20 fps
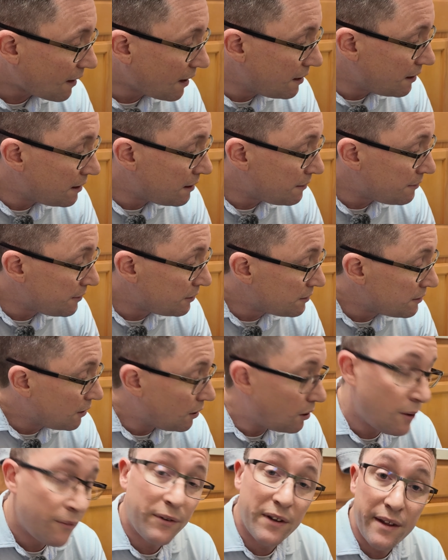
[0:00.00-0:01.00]

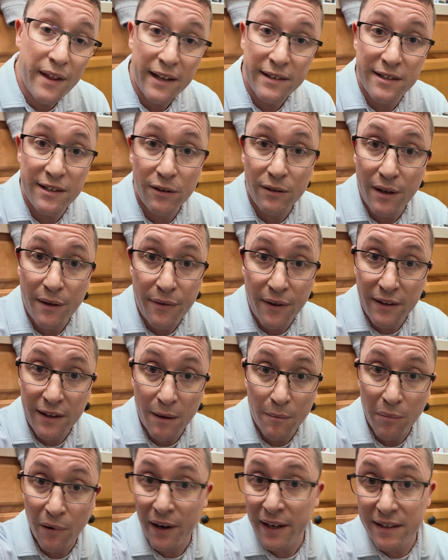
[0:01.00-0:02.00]
hopefully that's the only thing
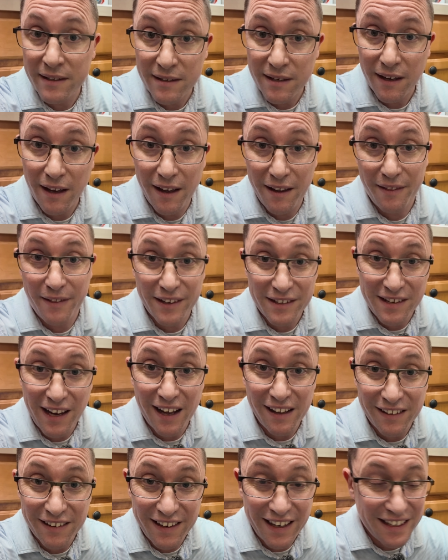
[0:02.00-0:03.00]
that breaks this
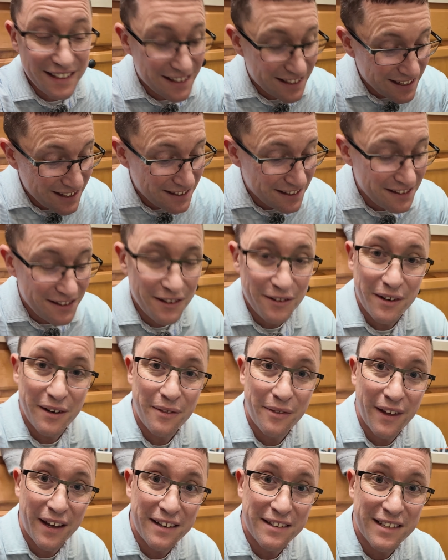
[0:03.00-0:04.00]
holiday season
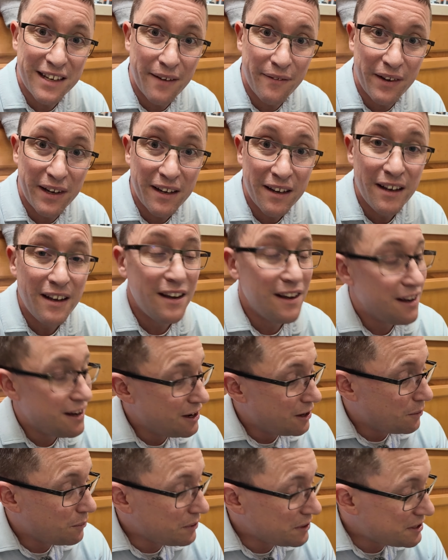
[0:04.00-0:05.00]
during Thanksgiving.
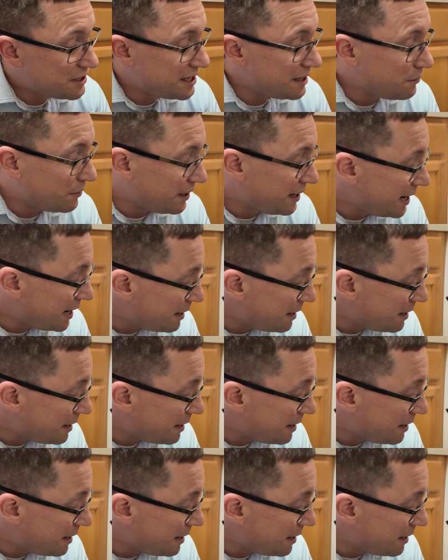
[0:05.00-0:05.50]
We'll see what